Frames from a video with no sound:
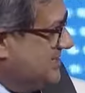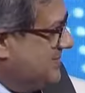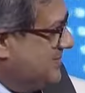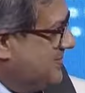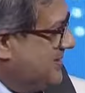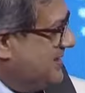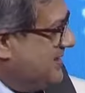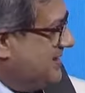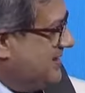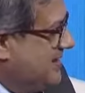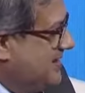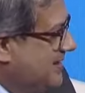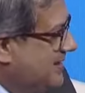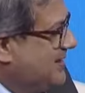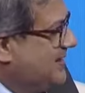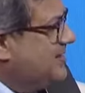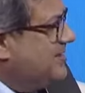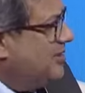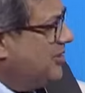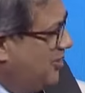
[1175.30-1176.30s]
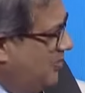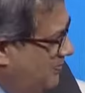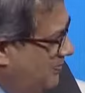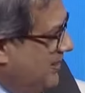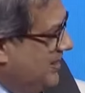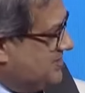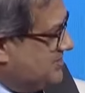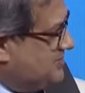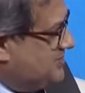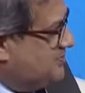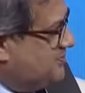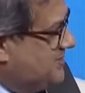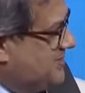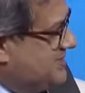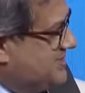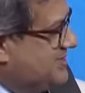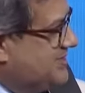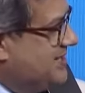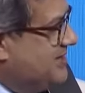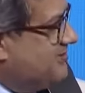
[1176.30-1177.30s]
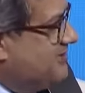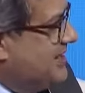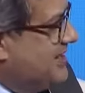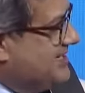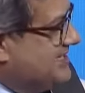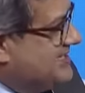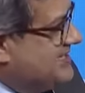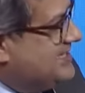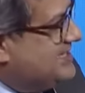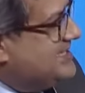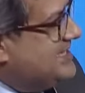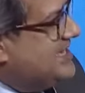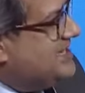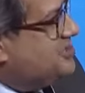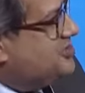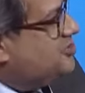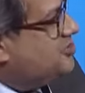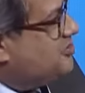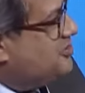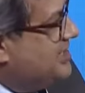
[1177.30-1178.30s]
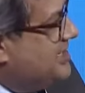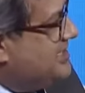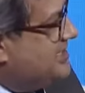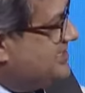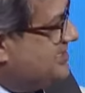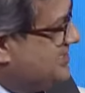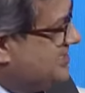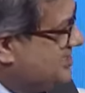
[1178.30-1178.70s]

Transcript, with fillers: in America, or parts of the present-day right, is that Ukraine is a